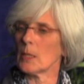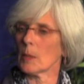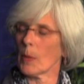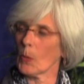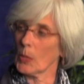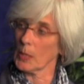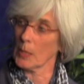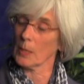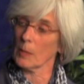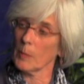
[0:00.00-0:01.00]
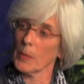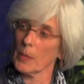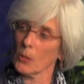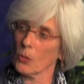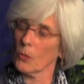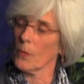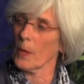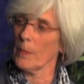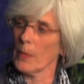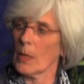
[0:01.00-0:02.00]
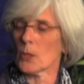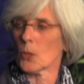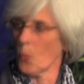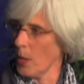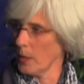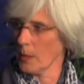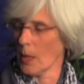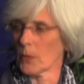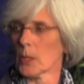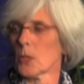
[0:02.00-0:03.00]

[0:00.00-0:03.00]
about the systems that serve them. So one is obviously